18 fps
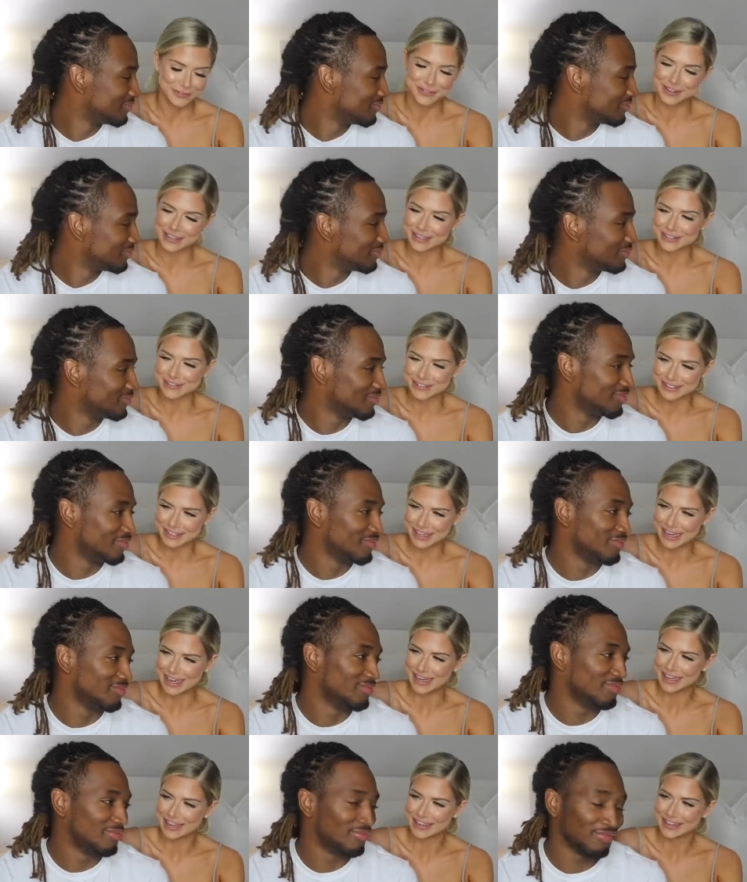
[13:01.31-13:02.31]
Speaker 1: What video is
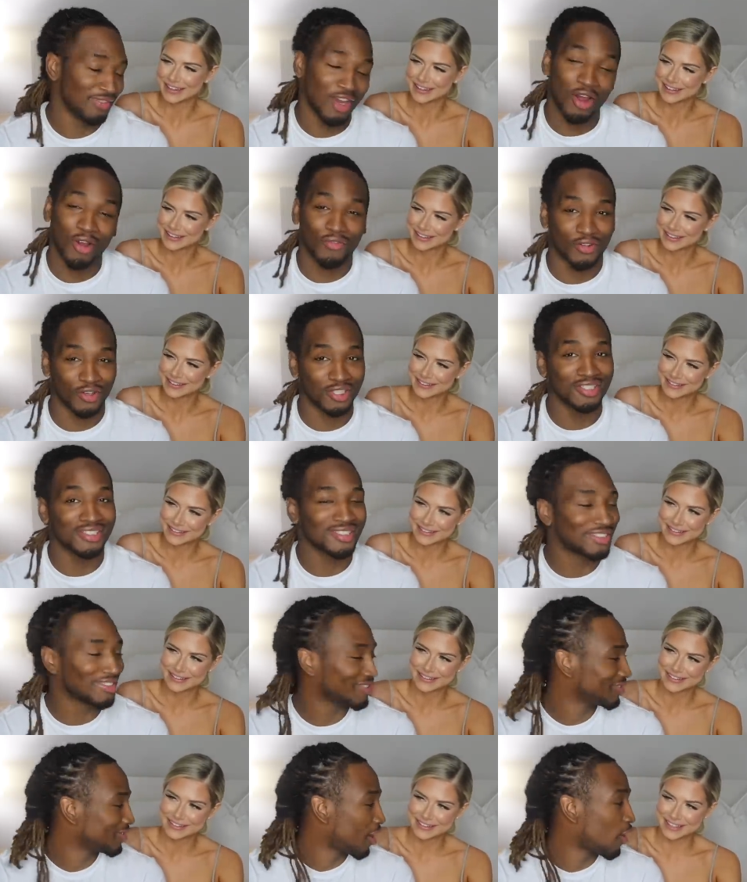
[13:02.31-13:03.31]
that?
Speaker 2: Our
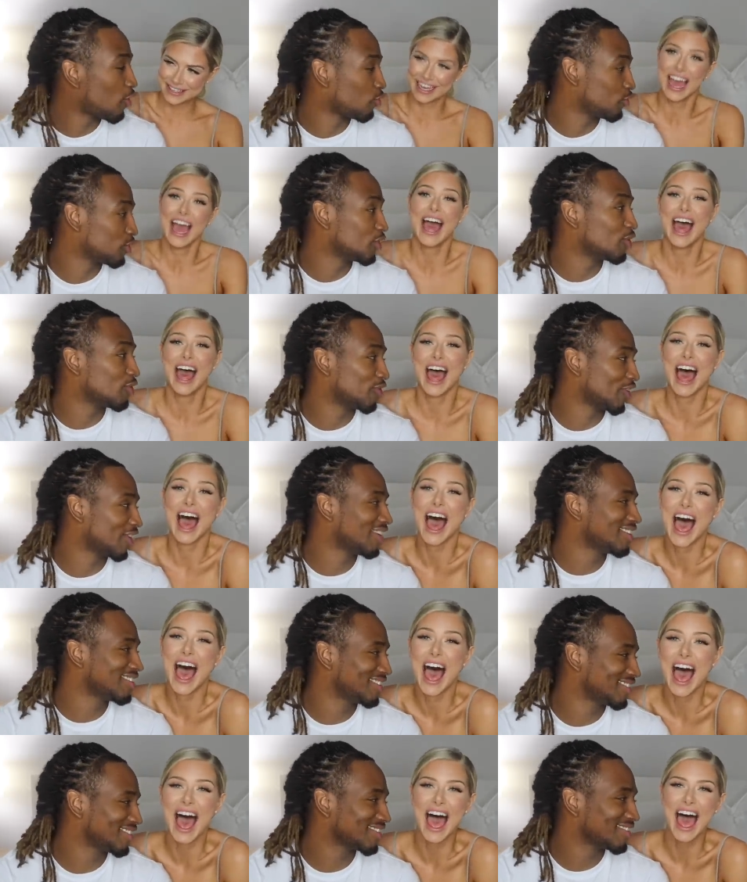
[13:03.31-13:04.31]
first, our real
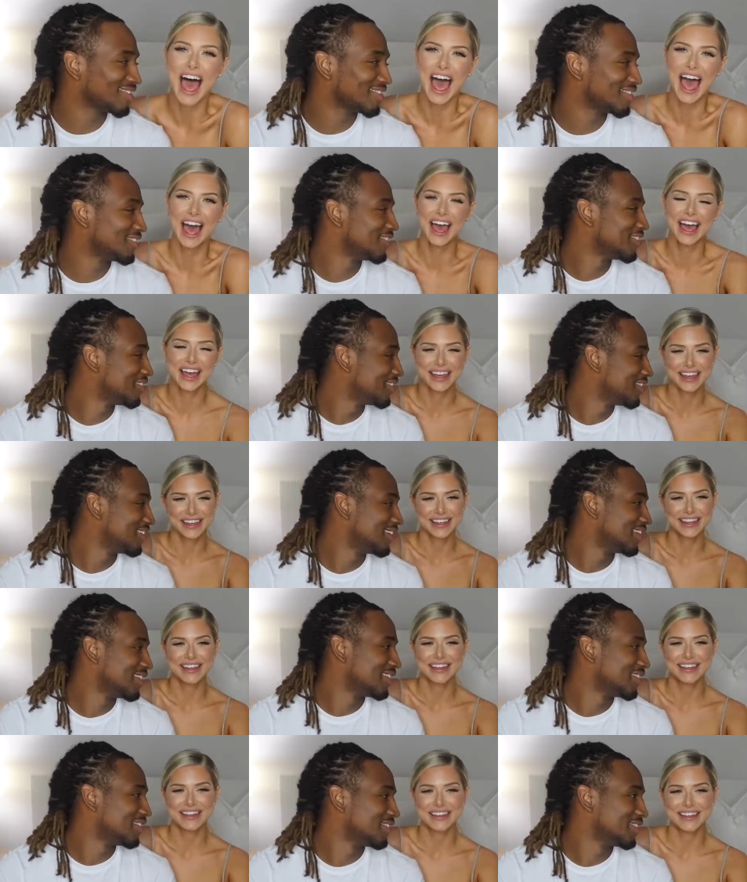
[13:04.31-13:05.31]
first.
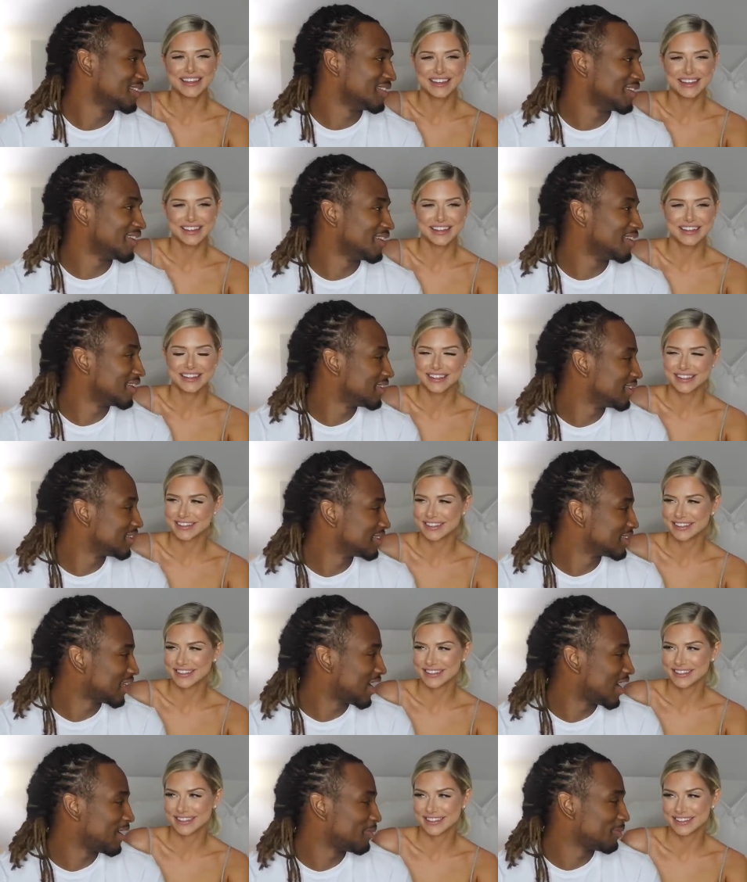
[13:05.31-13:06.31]
The the
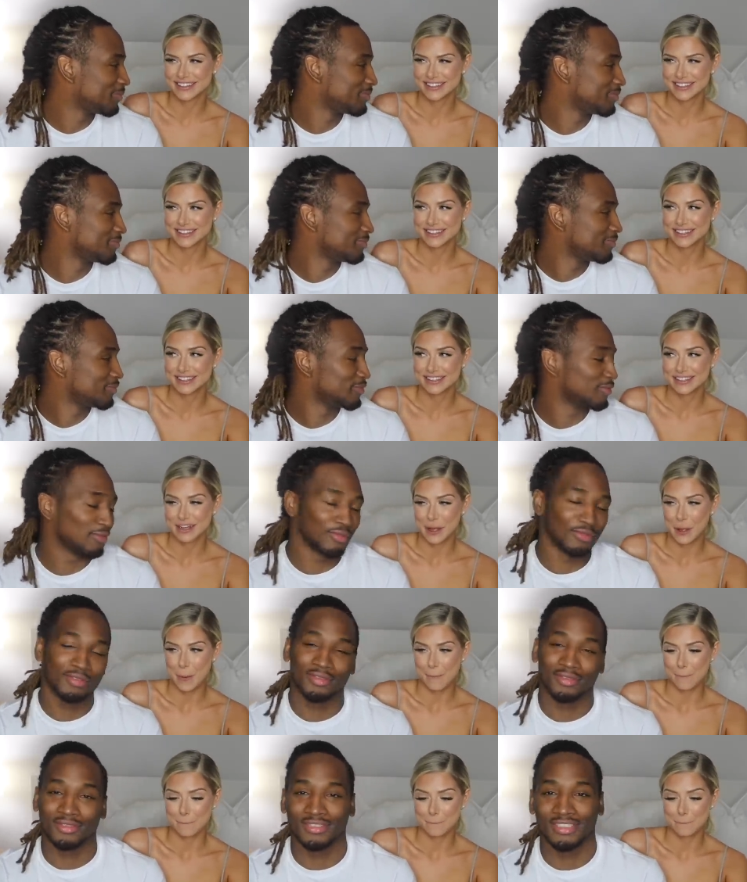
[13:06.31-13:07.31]
time.
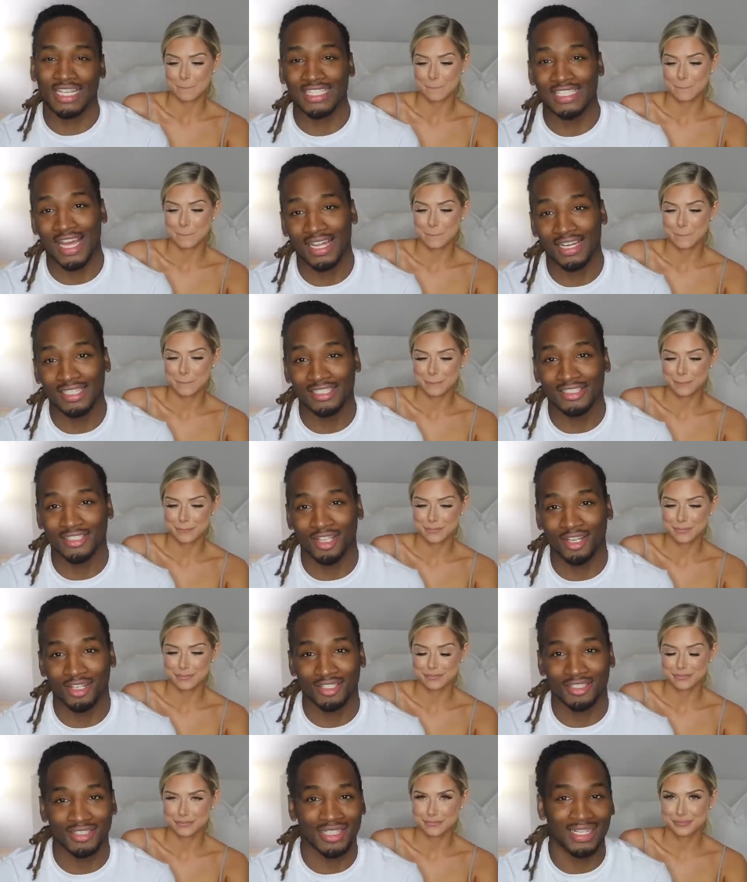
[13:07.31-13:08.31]
That's how this is
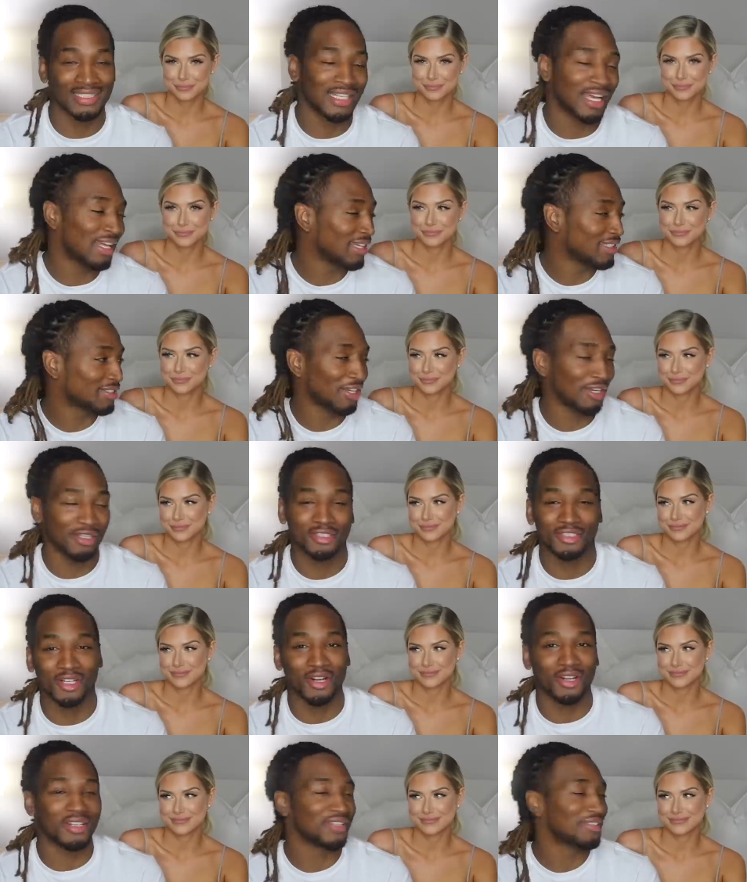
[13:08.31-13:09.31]
all. That's how this all
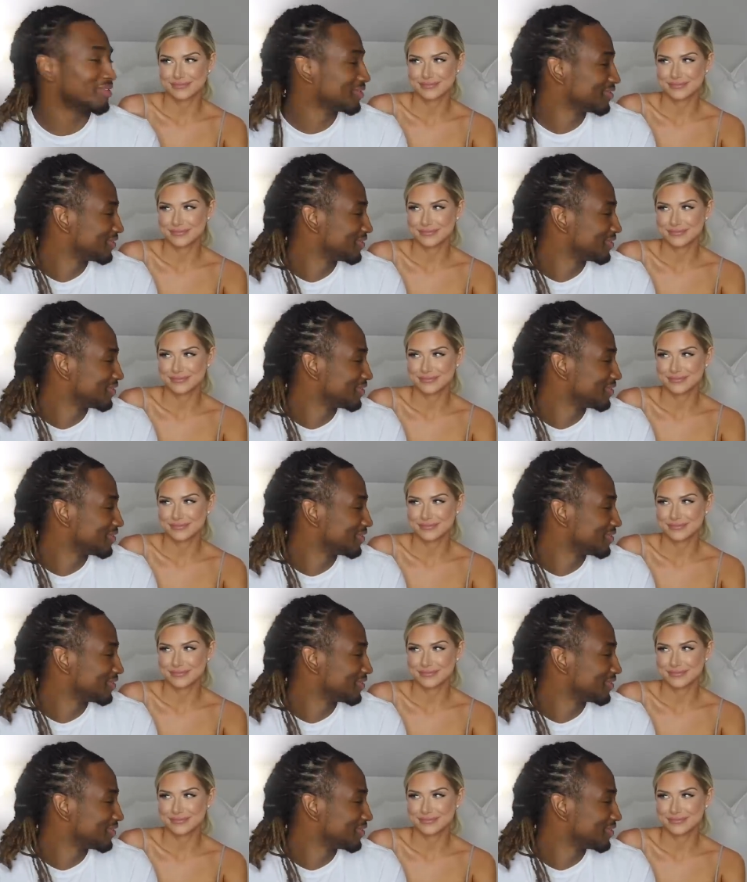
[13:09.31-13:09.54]
started.